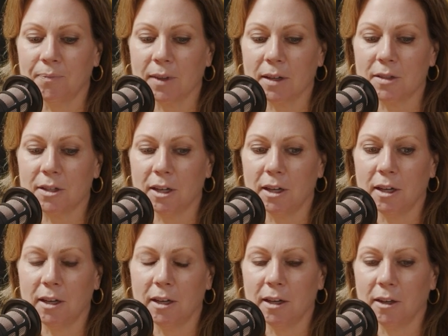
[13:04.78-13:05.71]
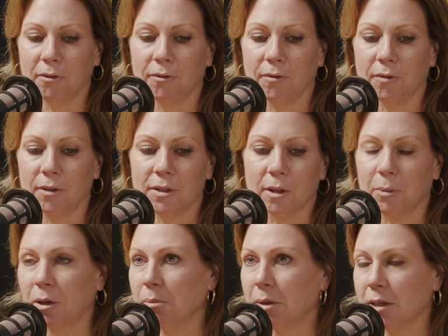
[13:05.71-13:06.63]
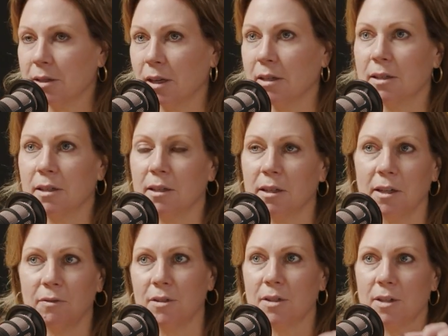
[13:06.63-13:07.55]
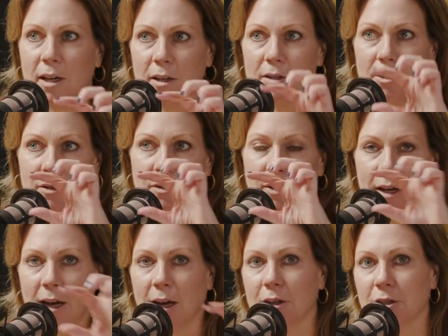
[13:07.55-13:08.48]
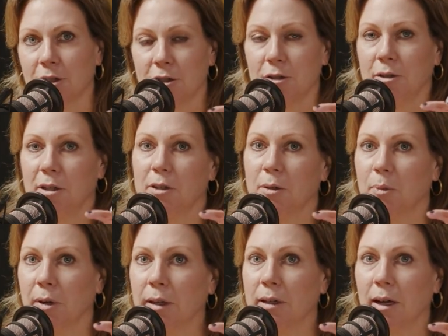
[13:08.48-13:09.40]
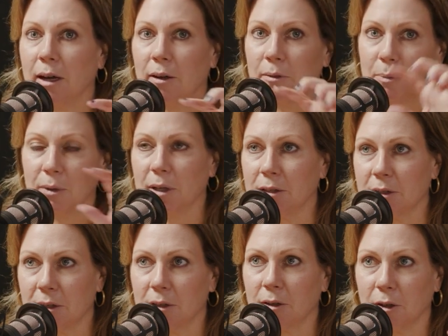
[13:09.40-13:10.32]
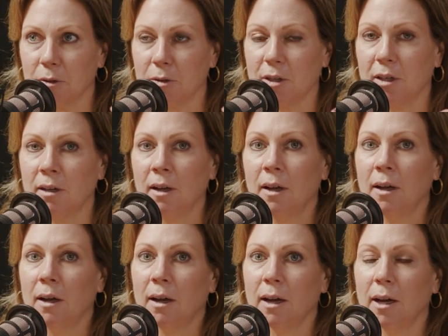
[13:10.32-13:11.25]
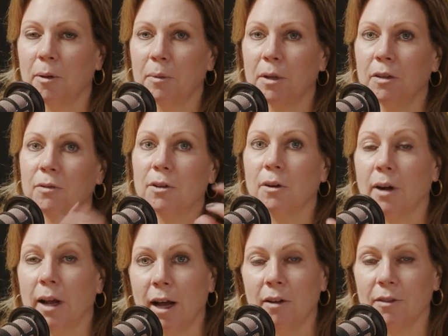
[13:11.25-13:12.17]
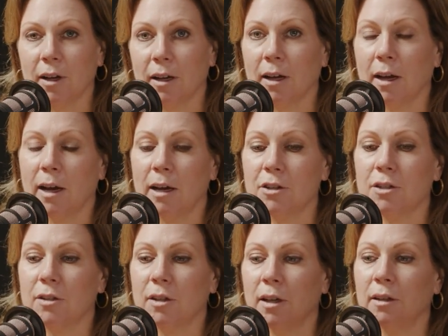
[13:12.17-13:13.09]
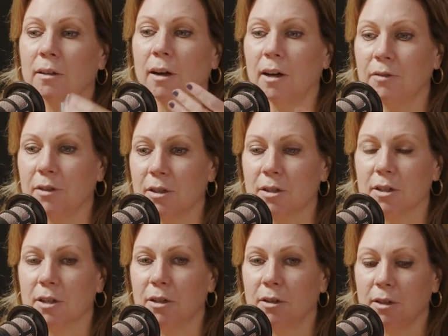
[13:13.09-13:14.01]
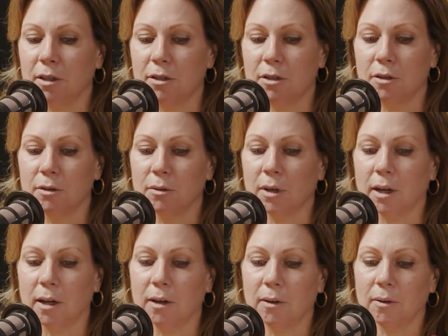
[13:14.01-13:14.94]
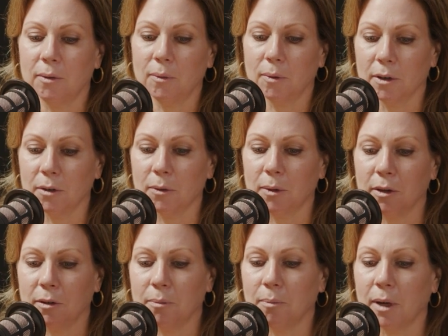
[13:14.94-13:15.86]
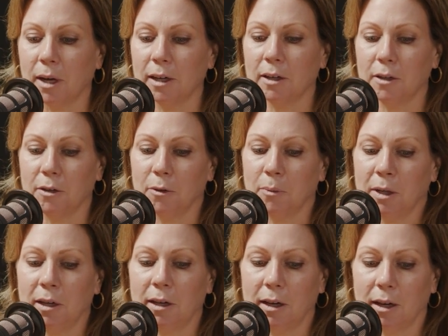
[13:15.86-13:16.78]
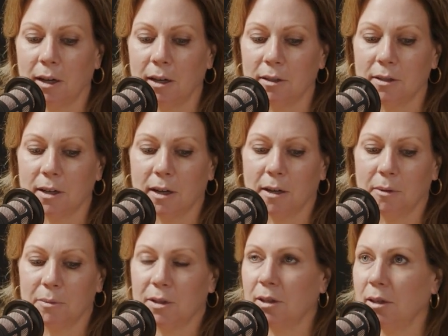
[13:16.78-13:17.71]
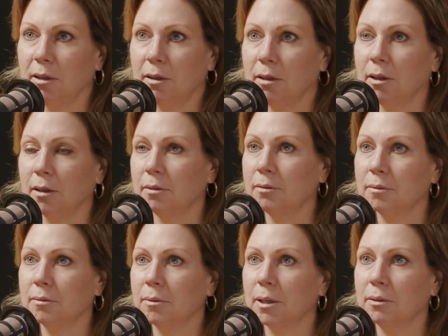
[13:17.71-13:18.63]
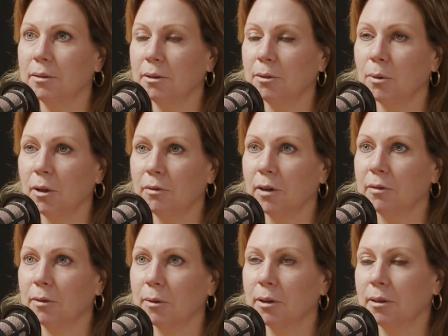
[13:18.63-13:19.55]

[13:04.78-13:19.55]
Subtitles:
see if something makes sense. And it even says, the cash that you need to bring to closing. And if you don't have that cash, then obviously you need to work with Mike at UMe and see, what you qualify for.